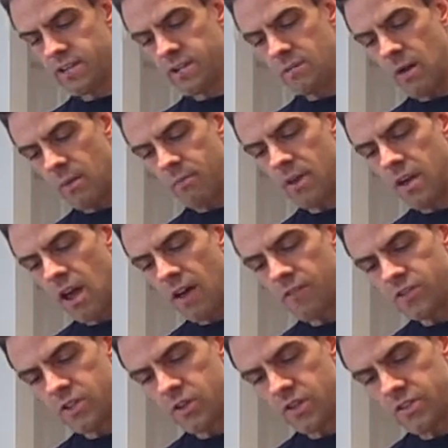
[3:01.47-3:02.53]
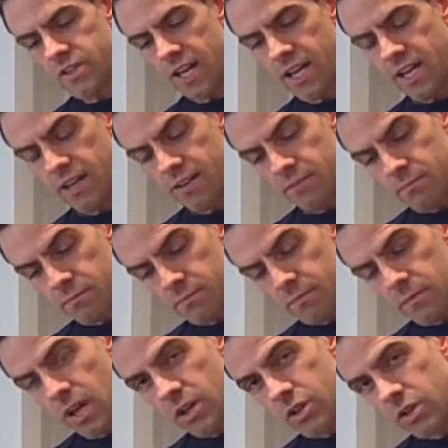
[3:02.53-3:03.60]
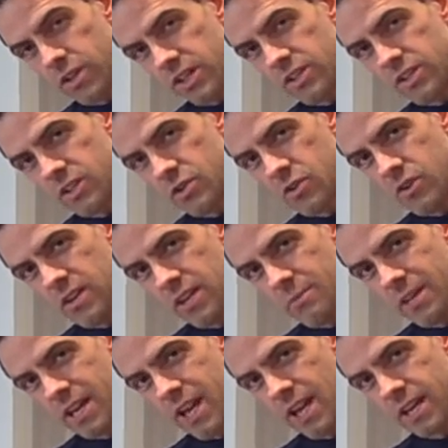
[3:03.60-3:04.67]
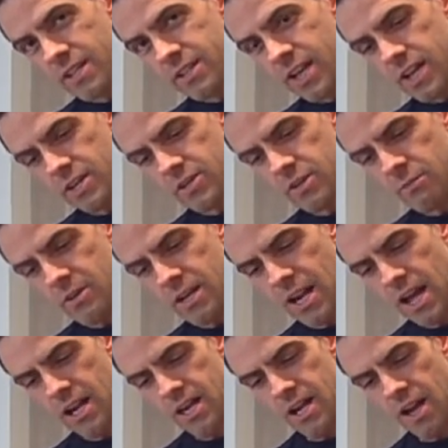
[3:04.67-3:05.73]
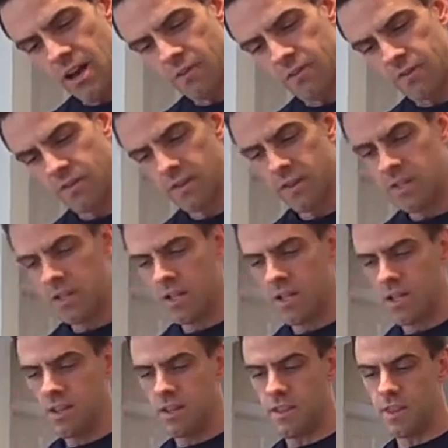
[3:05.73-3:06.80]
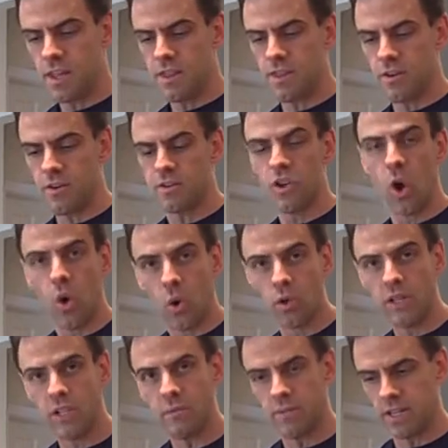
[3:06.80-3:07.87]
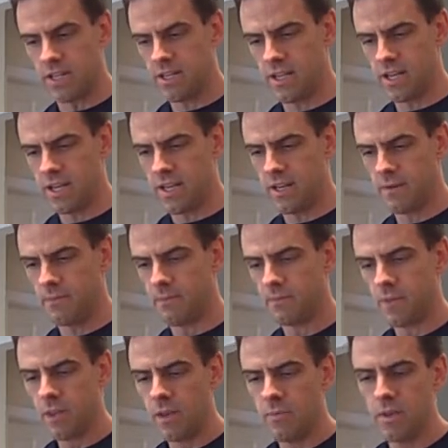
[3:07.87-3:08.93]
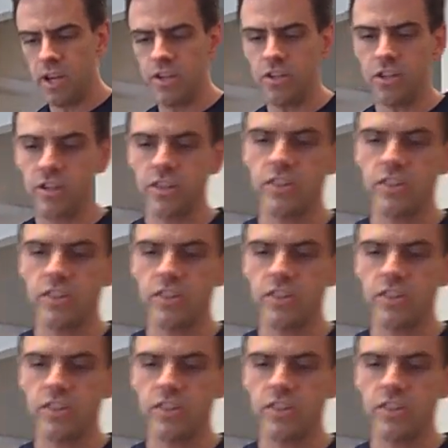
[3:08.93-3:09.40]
them up enough so it's like a cookies and creamy kind of texture, but not enough that they're totally blended in. But as you can